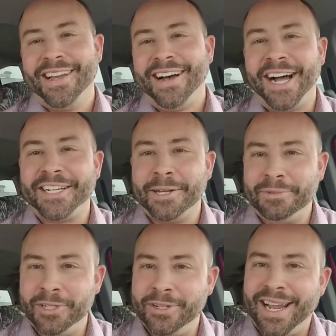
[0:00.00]
I come
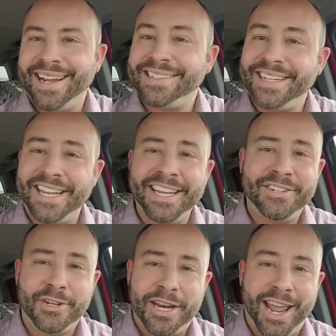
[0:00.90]
to you guys
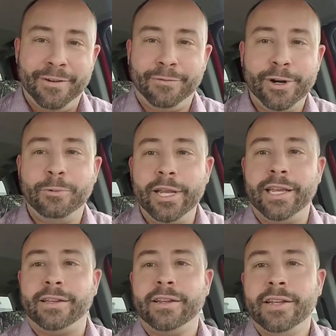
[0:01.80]
each and every
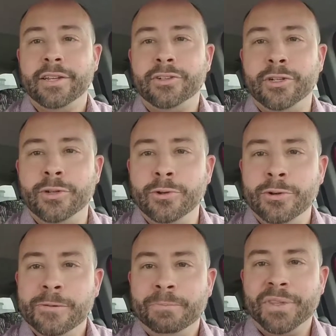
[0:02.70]
week to
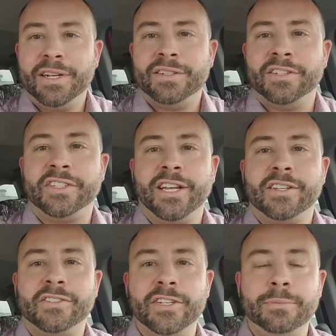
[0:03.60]
discuss
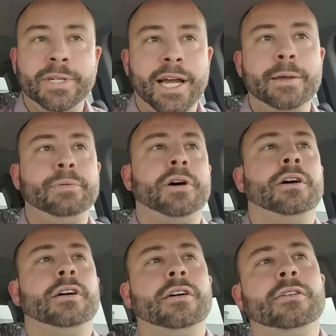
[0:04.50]
some type
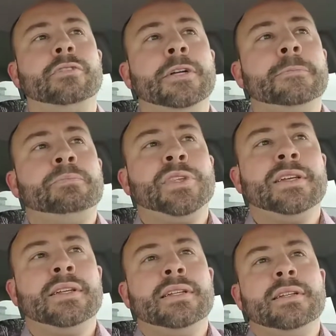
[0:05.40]
of
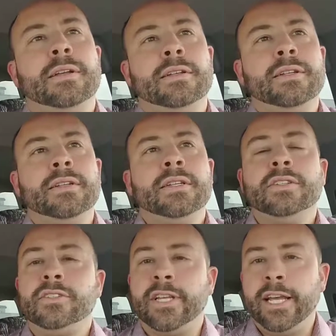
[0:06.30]

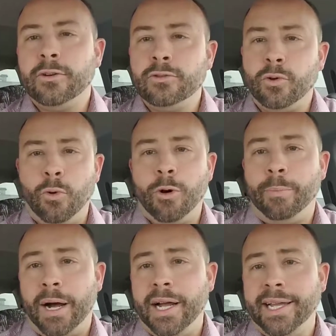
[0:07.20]
sales or
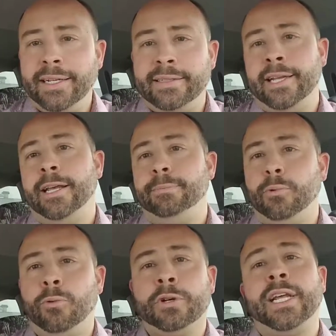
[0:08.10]
buying tip
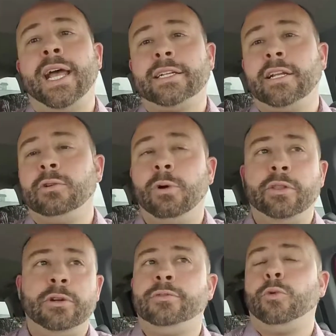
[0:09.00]
or tactic,
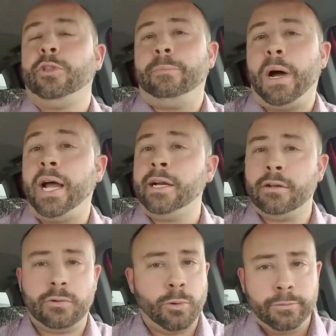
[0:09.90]
whether it's for the
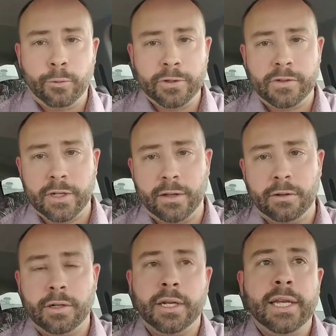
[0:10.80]
buyer or for the seller,